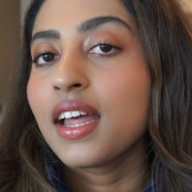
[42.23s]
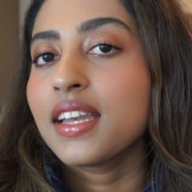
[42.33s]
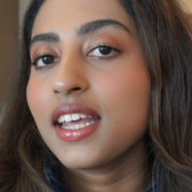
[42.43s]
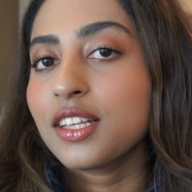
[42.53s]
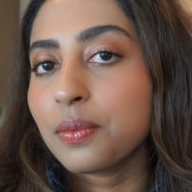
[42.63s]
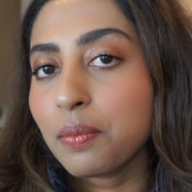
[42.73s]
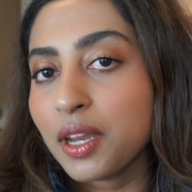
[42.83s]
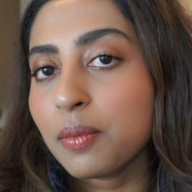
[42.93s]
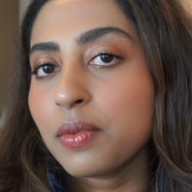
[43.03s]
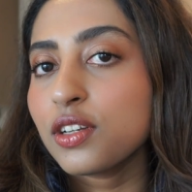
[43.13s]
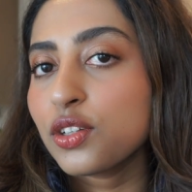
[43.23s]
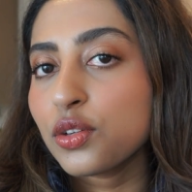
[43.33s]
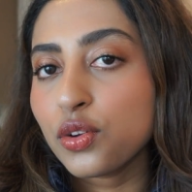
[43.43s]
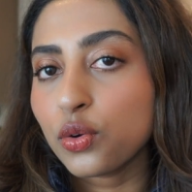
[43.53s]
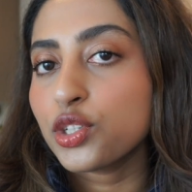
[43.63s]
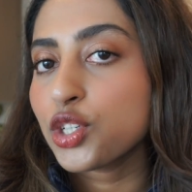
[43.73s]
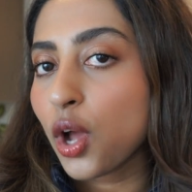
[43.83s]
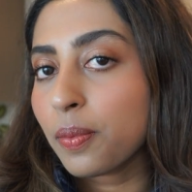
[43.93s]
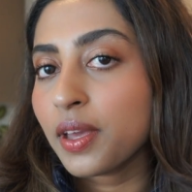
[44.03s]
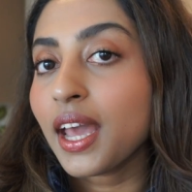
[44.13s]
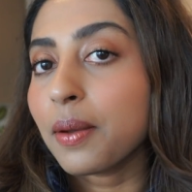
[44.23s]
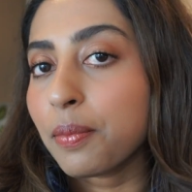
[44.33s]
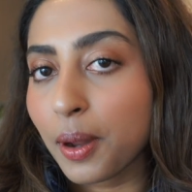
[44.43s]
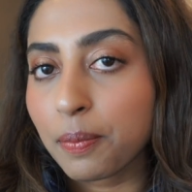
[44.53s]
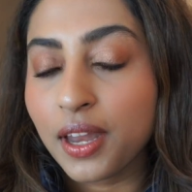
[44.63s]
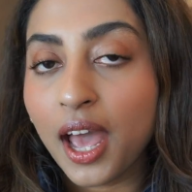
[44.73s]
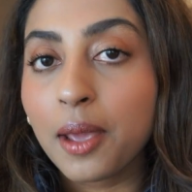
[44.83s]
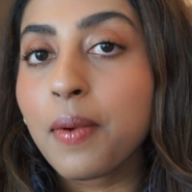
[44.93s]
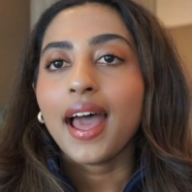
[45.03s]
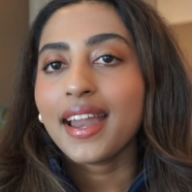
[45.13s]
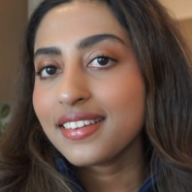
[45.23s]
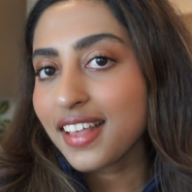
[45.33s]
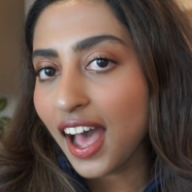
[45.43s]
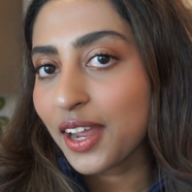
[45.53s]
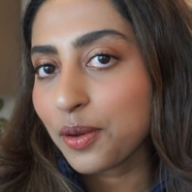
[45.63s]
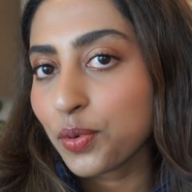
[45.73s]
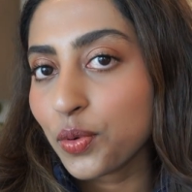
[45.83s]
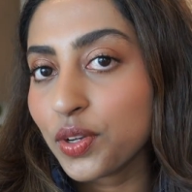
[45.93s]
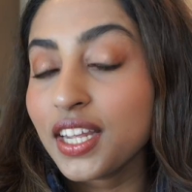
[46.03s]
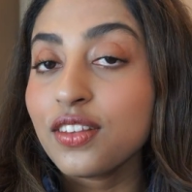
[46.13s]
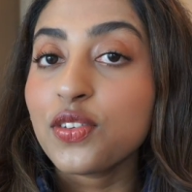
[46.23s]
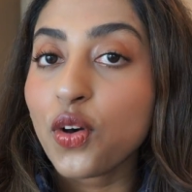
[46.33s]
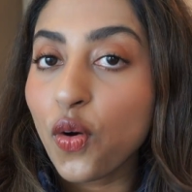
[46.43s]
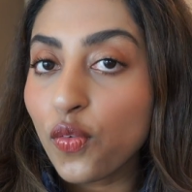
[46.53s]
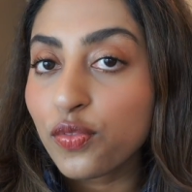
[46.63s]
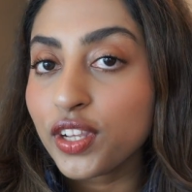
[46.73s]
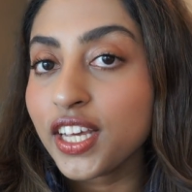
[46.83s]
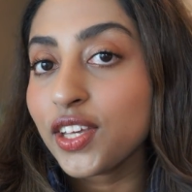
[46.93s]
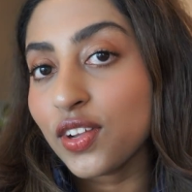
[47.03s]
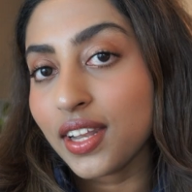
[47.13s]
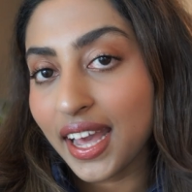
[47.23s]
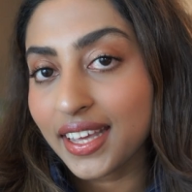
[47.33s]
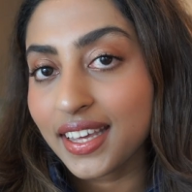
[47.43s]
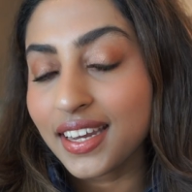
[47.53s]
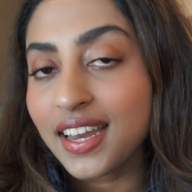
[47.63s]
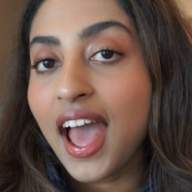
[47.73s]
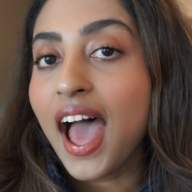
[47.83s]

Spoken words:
takes minimal to no chopping and prep time and is high in protein, so hopefully you'll like it.